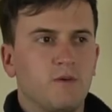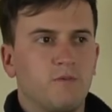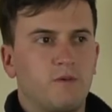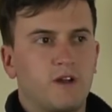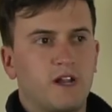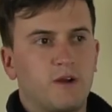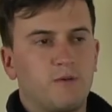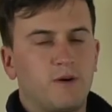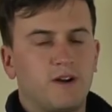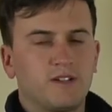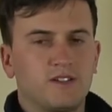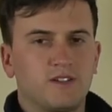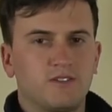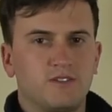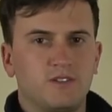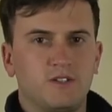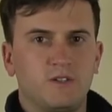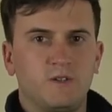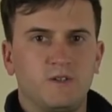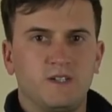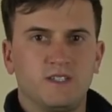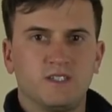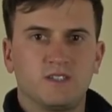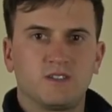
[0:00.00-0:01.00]
what I want to
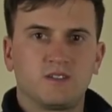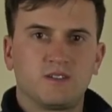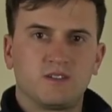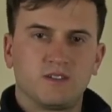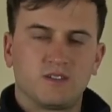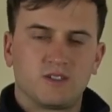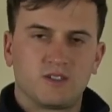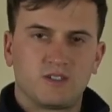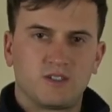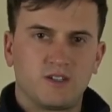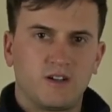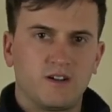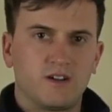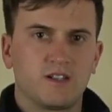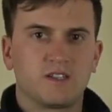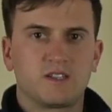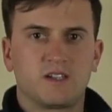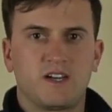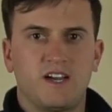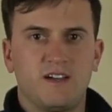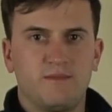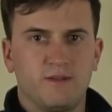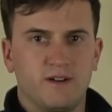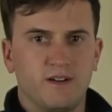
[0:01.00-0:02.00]
do is start a
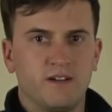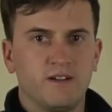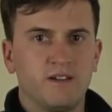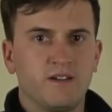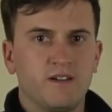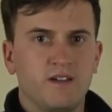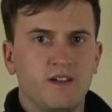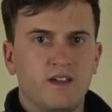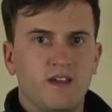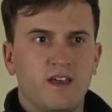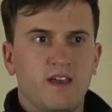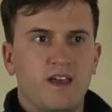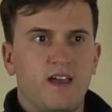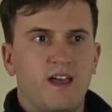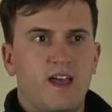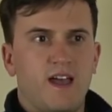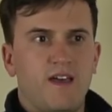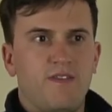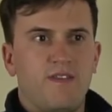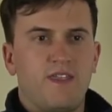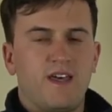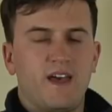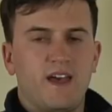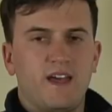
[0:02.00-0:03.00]
timer
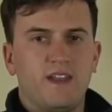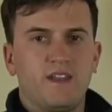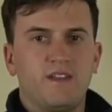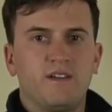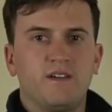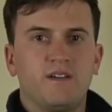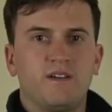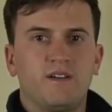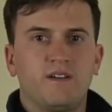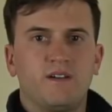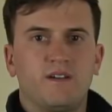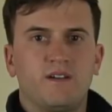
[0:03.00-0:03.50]
and then